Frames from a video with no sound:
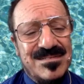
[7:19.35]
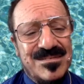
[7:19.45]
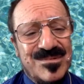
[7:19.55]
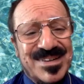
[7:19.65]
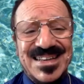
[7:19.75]

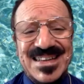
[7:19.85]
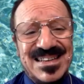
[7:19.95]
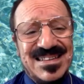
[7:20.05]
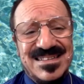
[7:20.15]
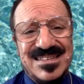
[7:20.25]

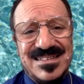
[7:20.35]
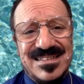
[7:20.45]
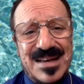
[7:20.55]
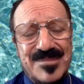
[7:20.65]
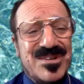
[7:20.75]
really?
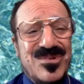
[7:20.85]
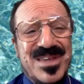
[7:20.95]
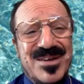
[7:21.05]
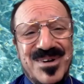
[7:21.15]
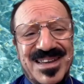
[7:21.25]
I mean, do
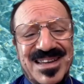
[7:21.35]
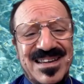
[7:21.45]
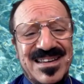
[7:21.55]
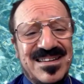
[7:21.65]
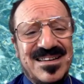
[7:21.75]
they really?